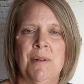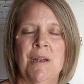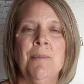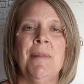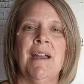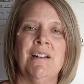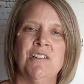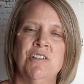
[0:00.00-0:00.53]
come
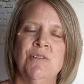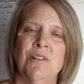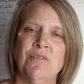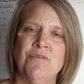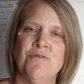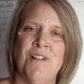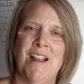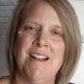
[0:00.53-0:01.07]
back to you on
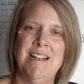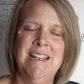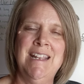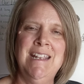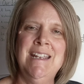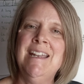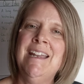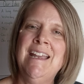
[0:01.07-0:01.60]

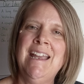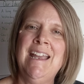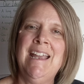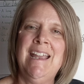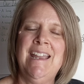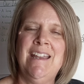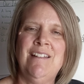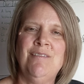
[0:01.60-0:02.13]
Friday
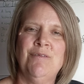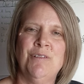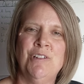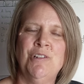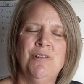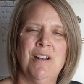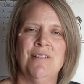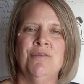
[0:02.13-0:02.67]
and for
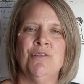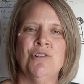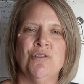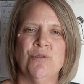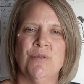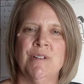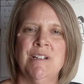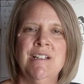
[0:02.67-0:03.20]
you to have your
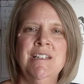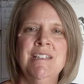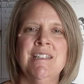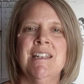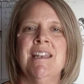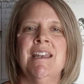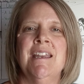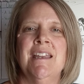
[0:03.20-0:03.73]
stories.
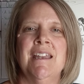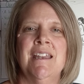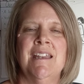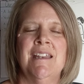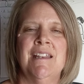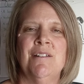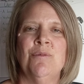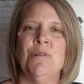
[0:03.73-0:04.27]

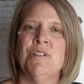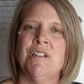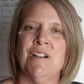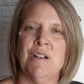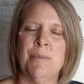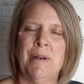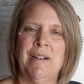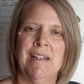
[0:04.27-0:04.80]
And we'll
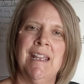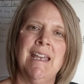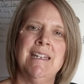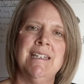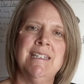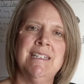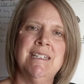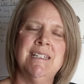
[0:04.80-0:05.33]
talk about
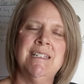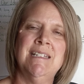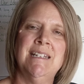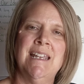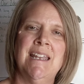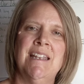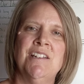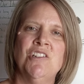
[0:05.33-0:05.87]
editing
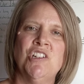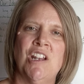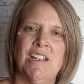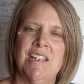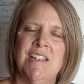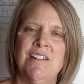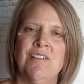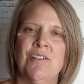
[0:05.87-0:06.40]
and
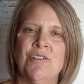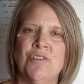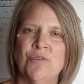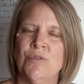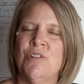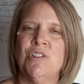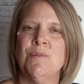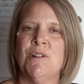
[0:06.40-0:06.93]
checking our
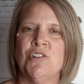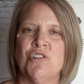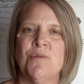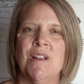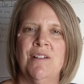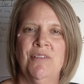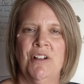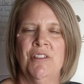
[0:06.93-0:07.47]
stories to make sure
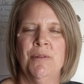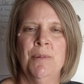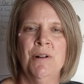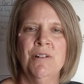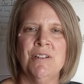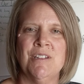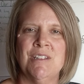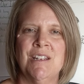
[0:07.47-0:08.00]
we have all the
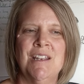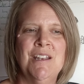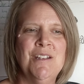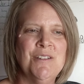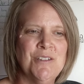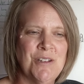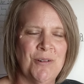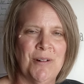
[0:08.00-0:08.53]
parts.
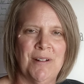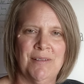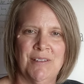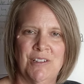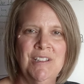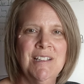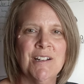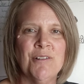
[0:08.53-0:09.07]
So
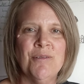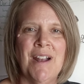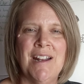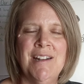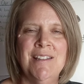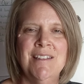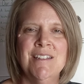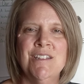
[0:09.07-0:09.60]
good luck
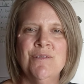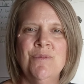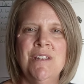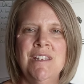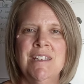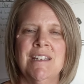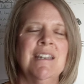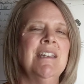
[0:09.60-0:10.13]
writing this
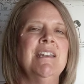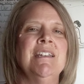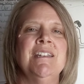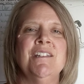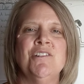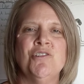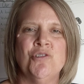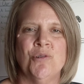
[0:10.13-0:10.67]
week.
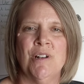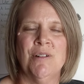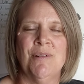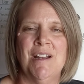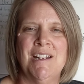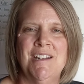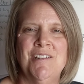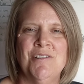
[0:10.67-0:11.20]
Enjoy
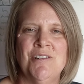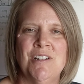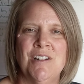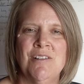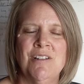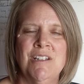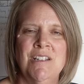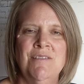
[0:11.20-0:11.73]
writing your
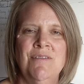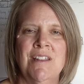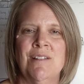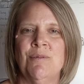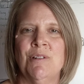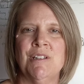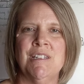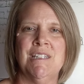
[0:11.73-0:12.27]
narrative, and
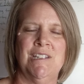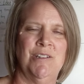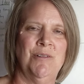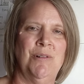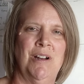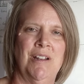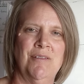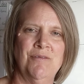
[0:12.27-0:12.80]
we'll see
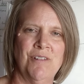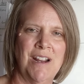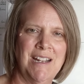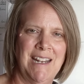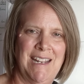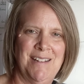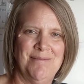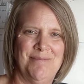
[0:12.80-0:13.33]
you on
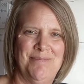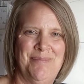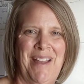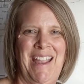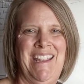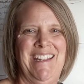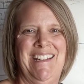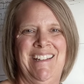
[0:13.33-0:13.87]
Friday. Bye.